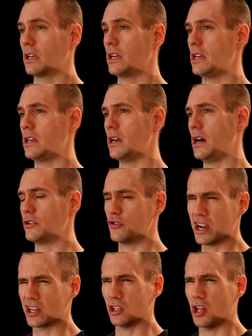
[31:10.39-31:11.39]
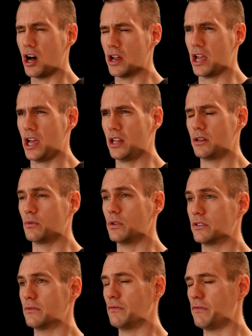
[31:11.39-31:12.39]
He drank a lot and
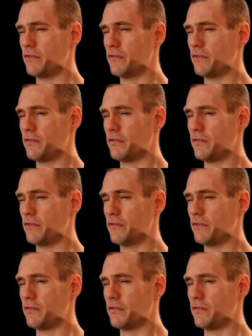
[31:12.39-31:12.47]
was